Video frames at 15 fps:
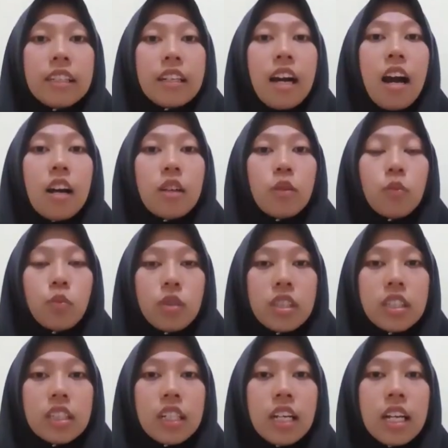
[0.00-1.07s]
hard
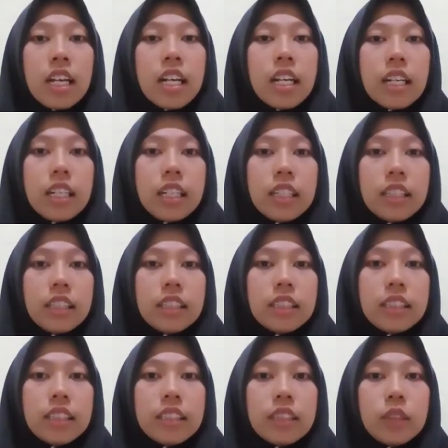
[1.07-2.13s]
work.
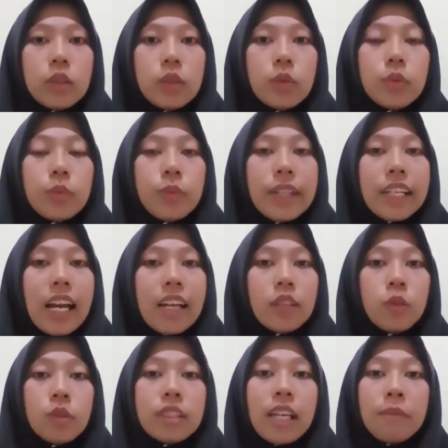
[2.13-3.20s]
When I
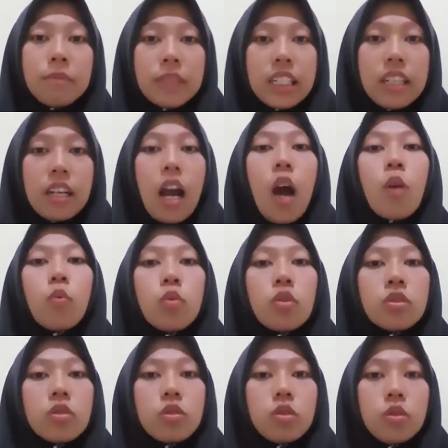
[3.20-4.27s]
do something, I
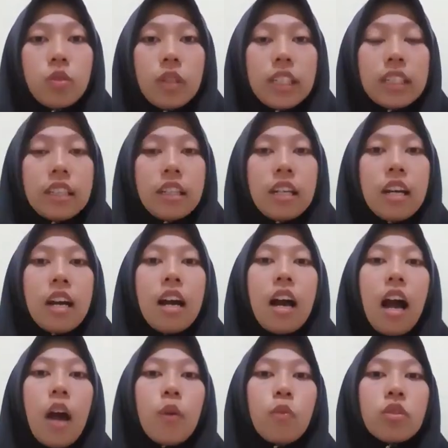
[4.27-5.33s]
want to do it.
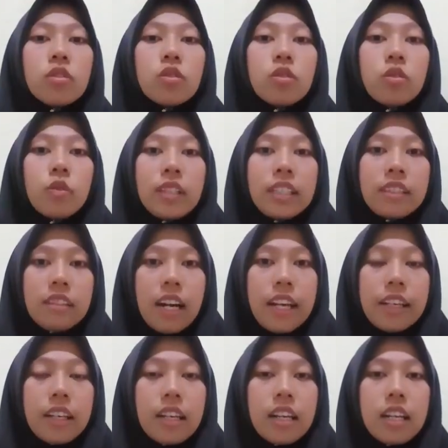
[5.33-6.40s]
I want to do it
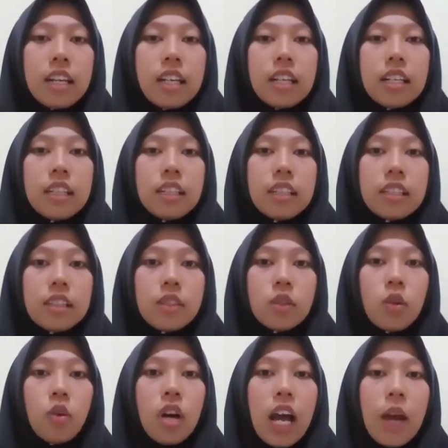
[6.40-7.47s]
right.
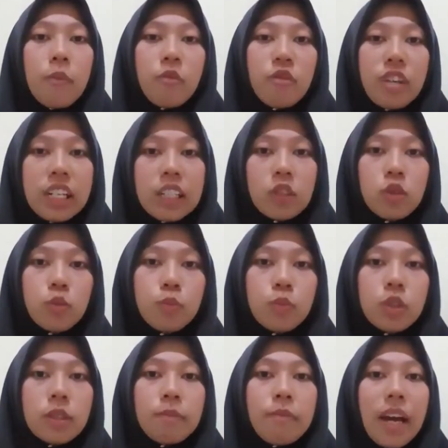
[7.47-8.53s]
So I'm willing to
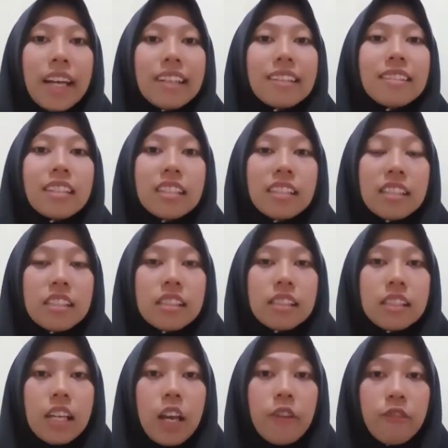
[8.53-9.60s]
put my
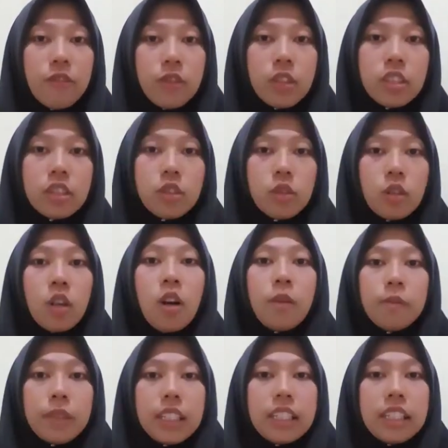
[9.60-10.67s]
greatest effort to
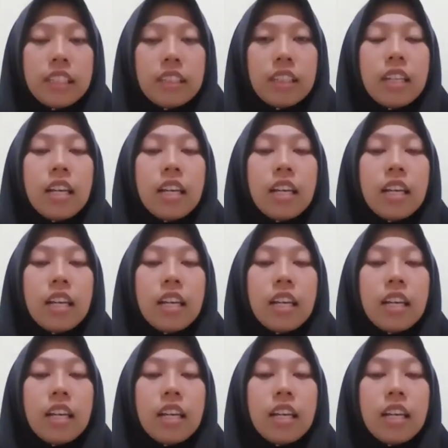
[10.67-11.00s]
complete it.